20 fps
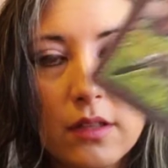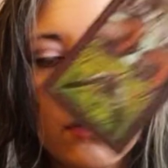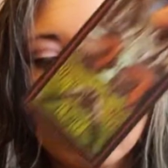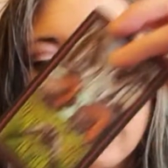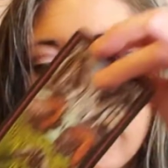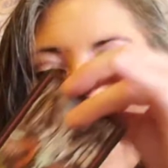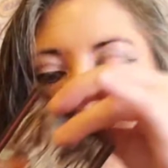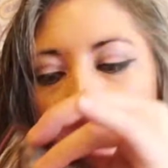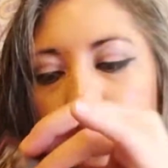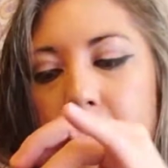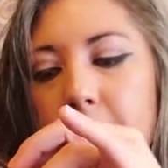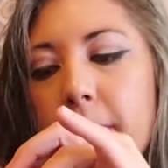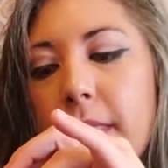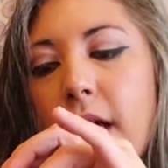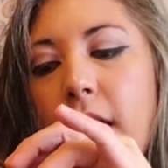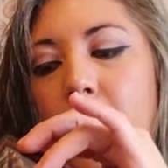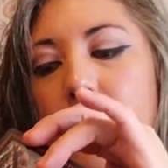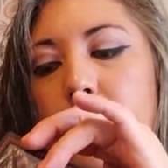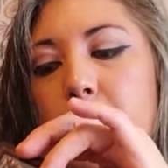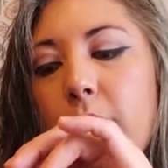Okay.
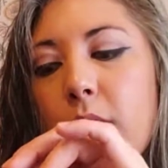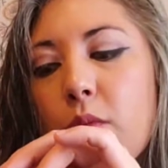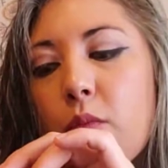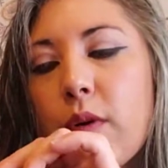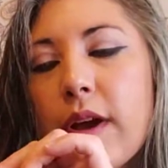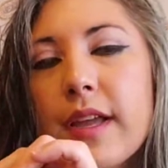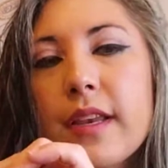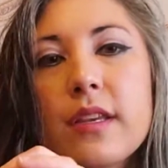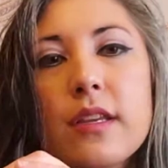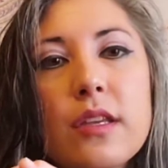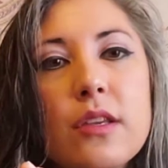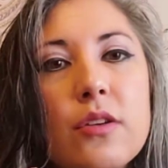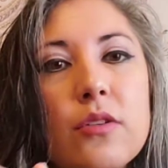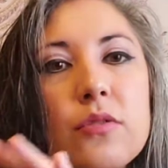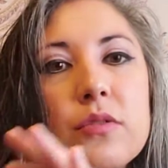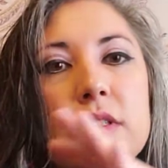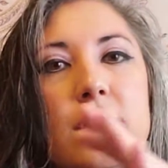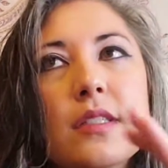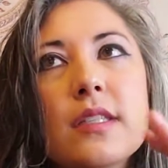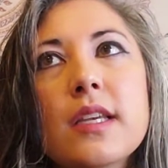But when
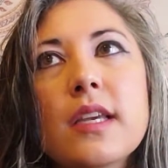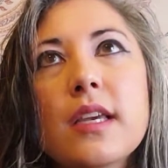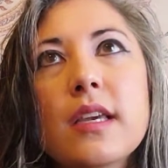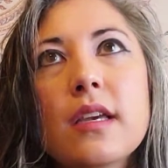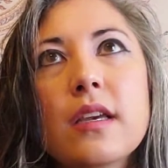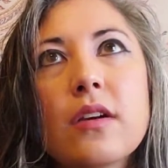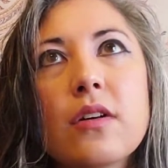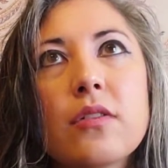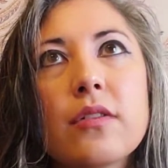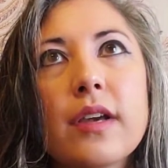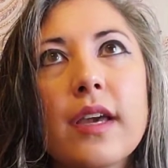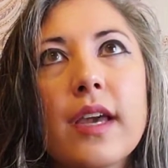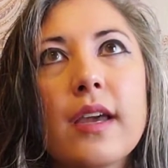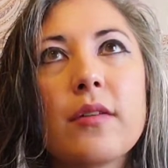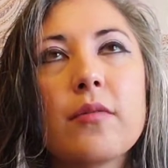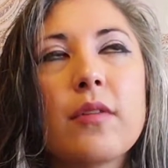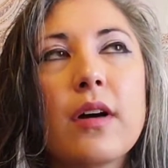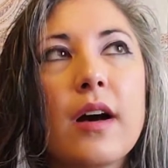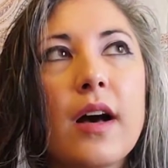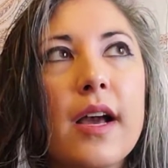you see,
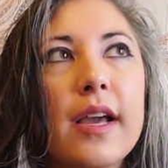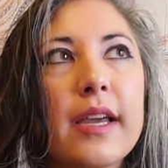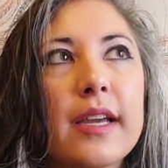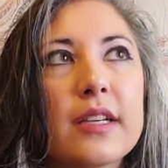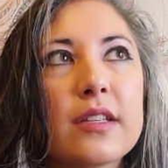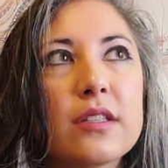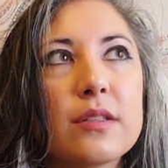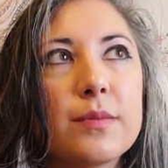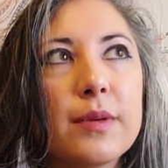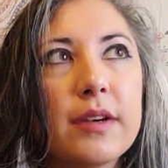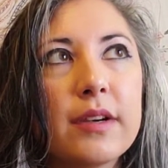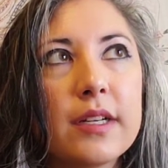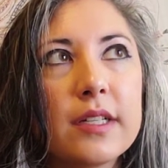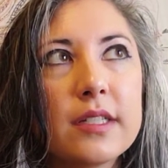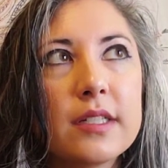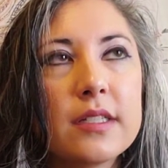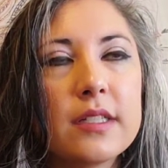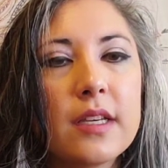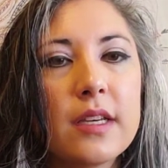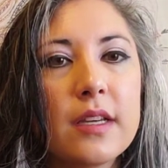okay, well, I
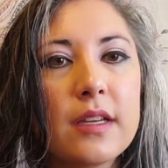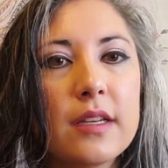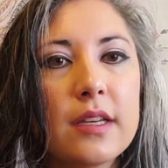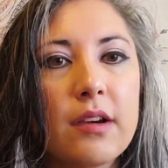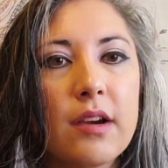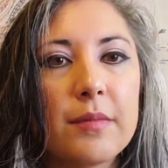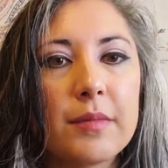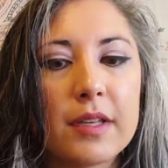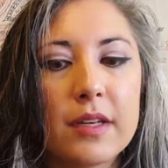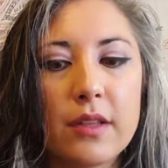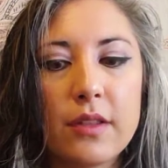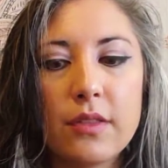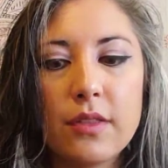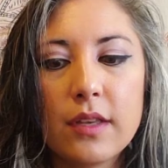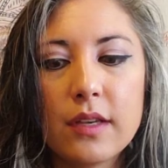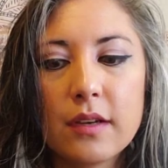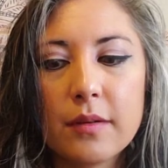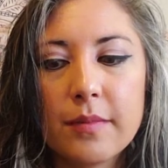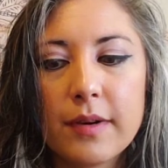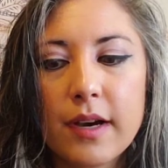experienced it. Now I'm going to
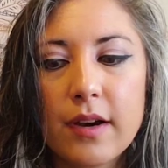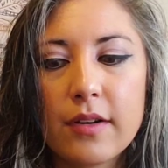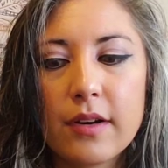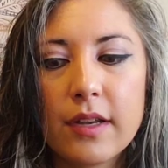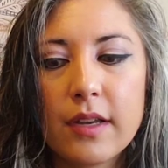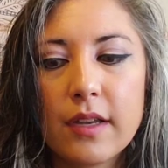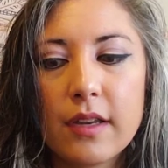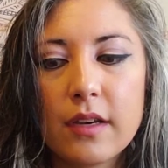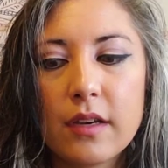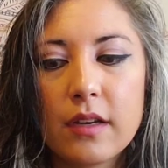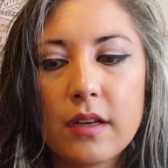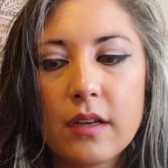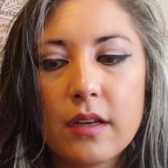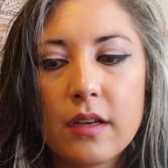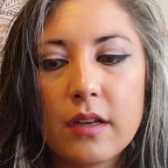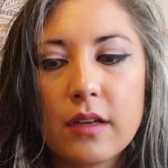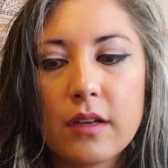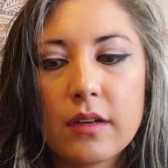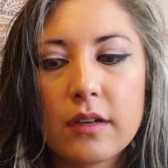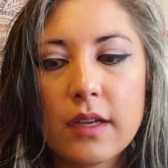think about it.
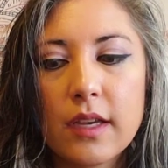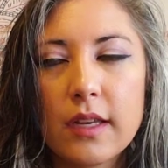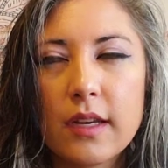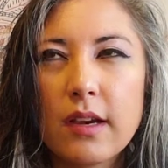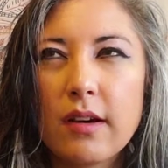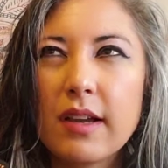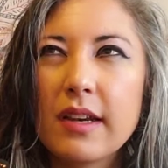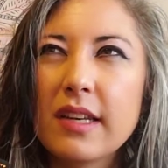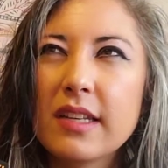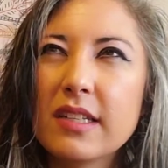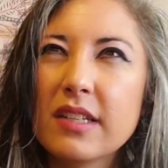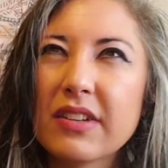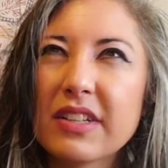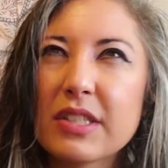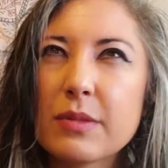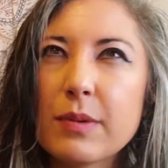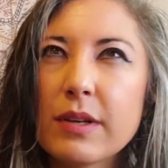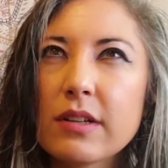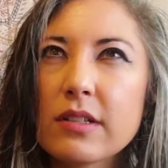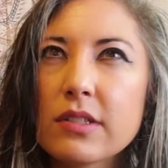Okay. Now I need to
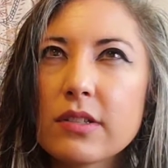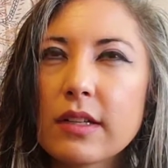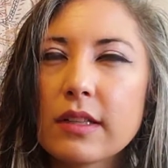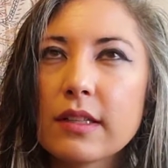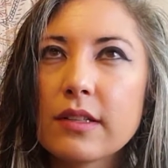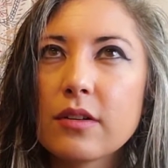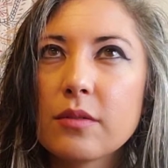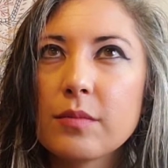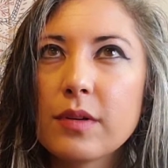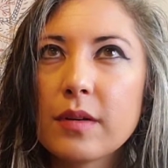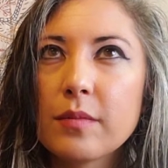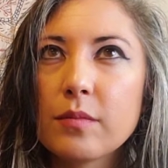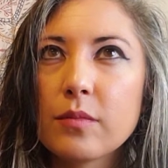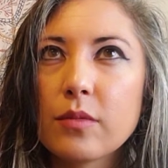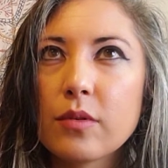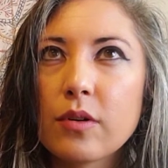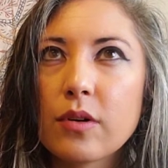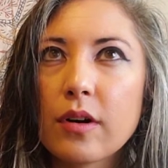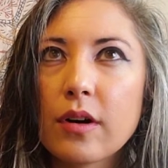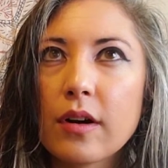experience it a little bit
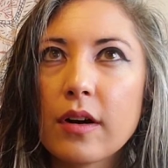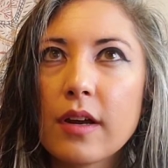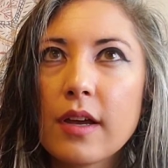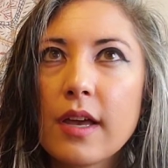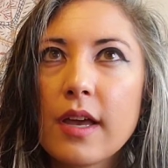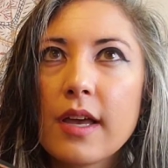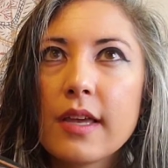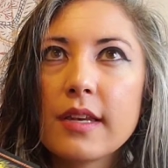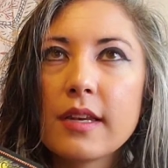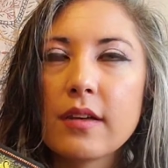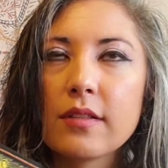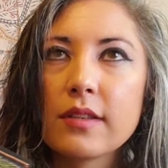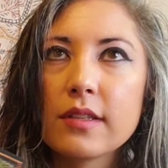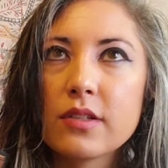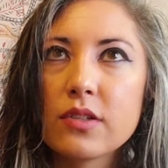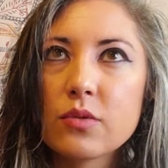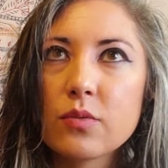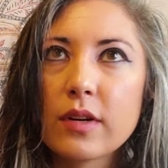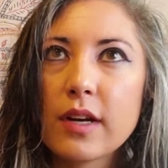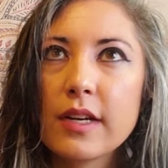more. Now
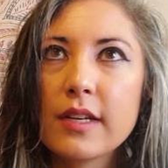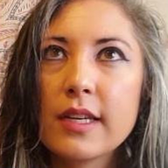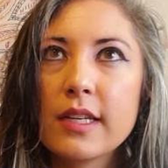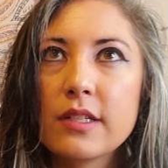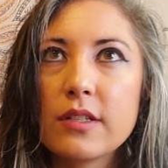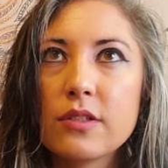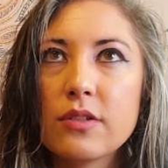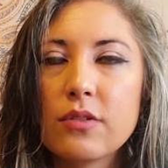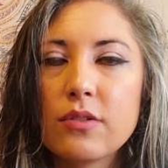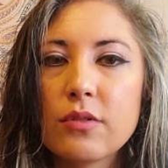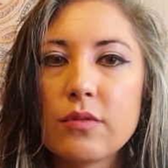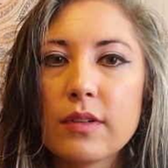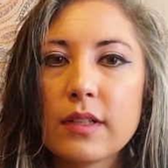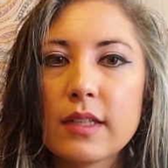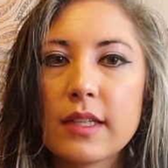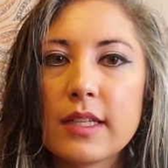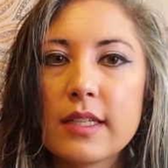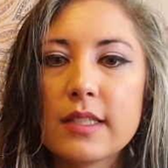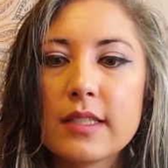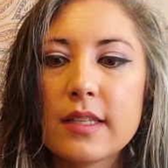this is what I need to do to
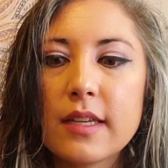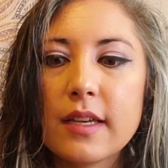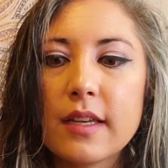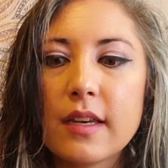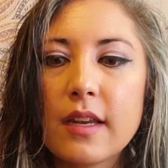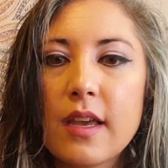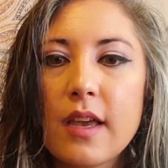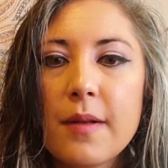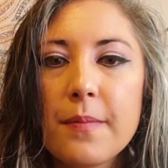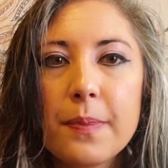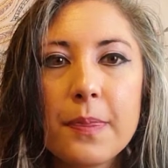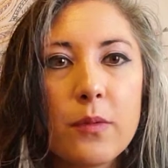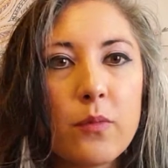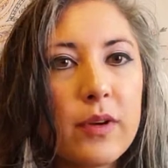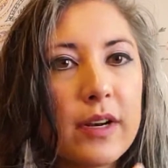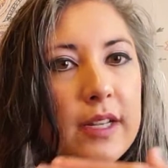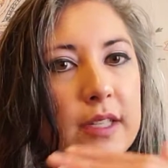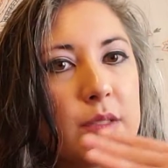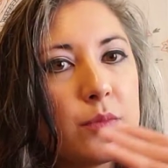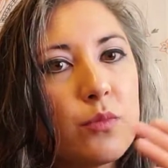release it.
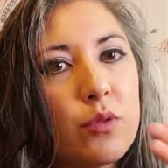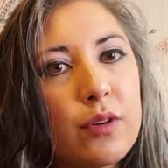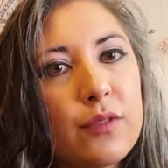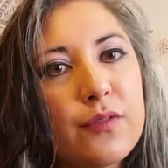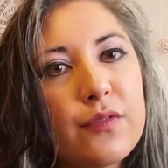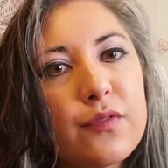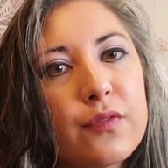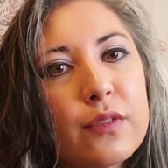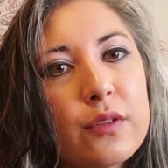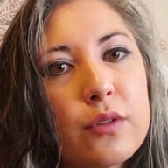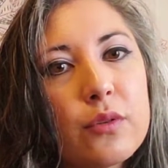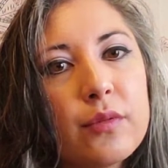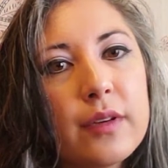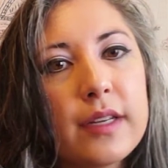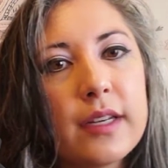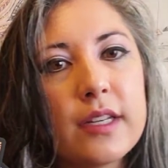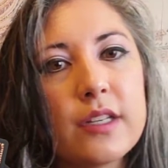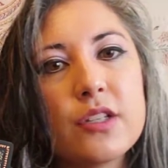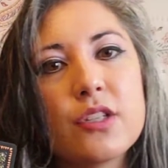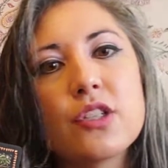When it's more
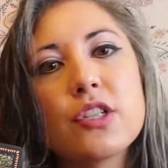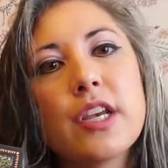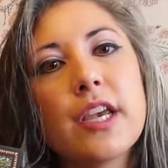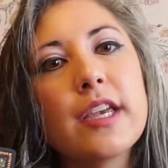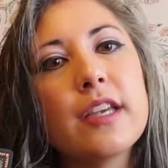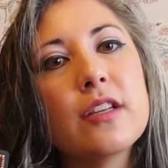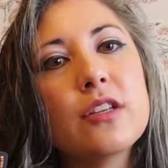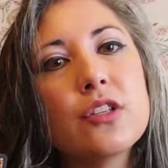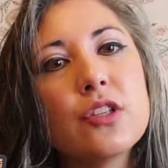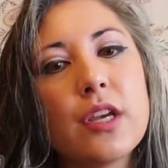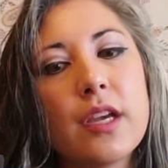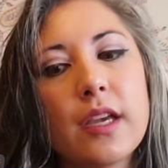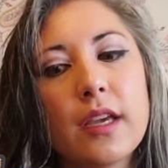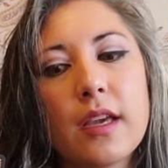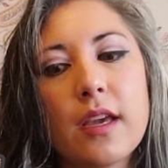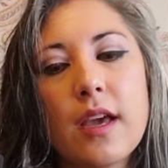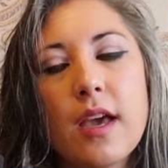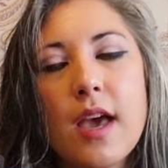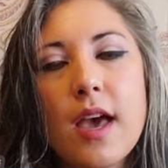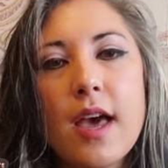fluid and
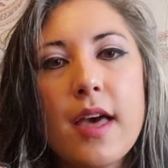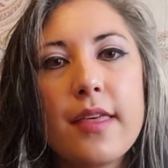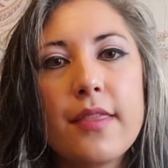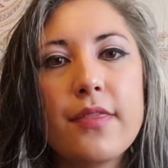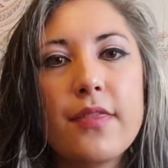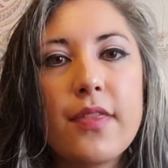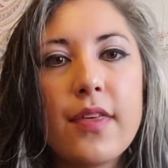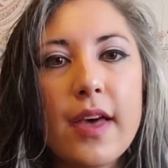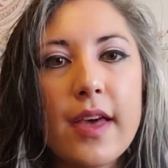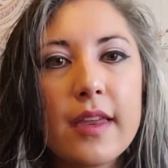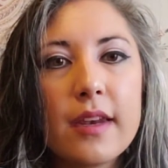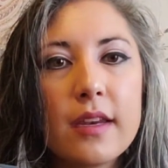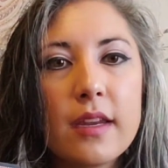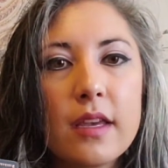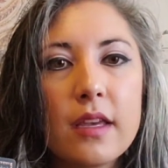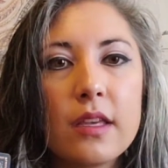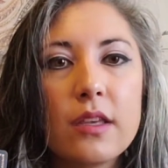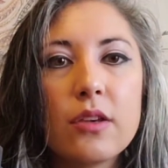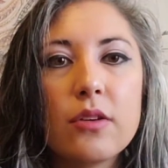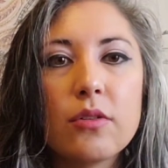changing,
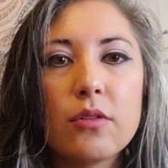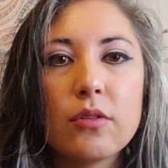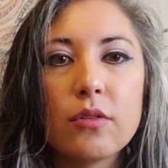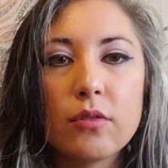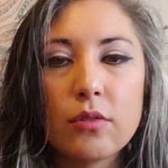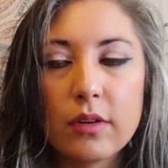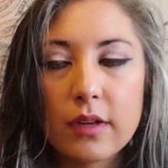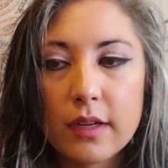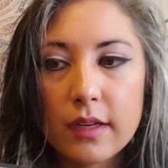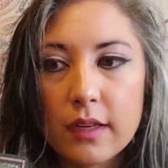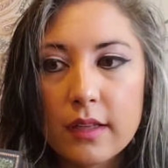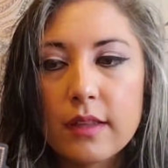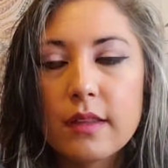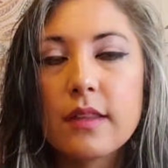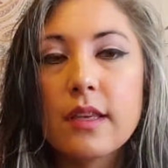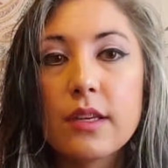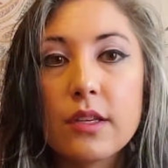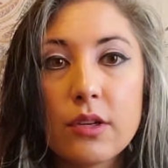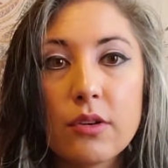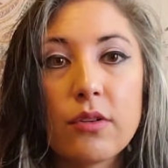then you,
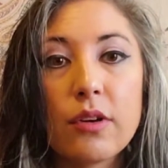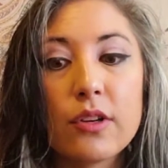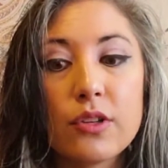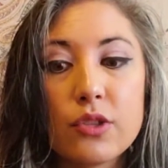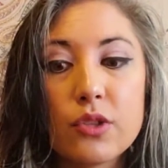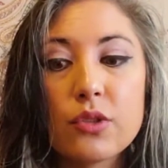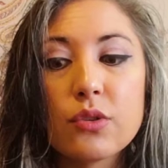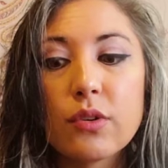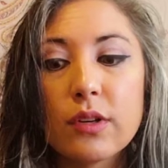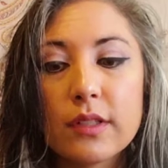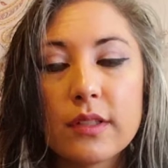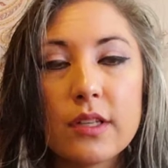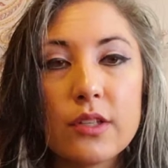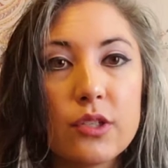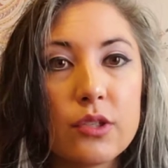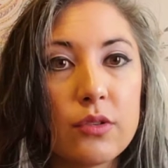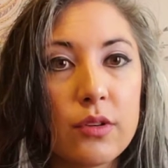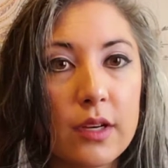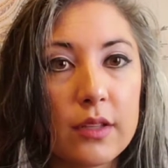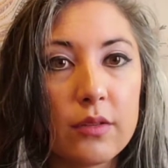then you're assured
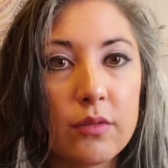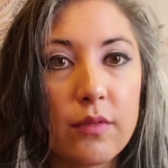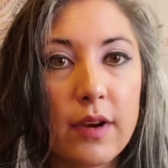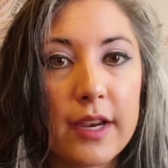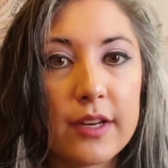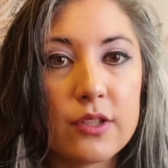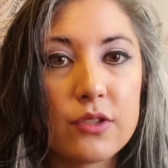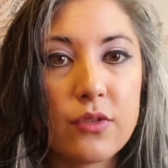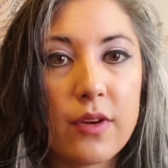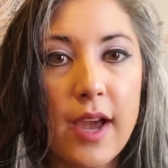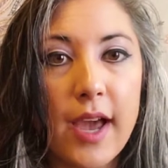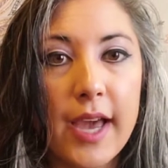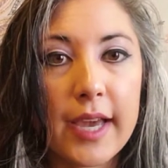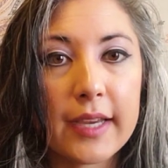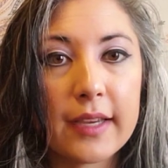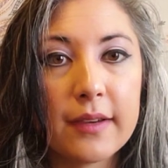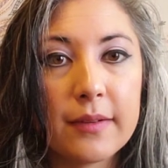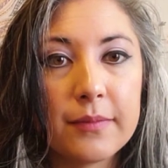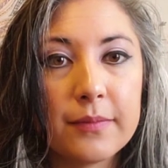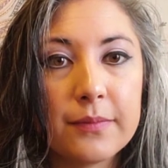that you're on the right
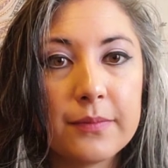track.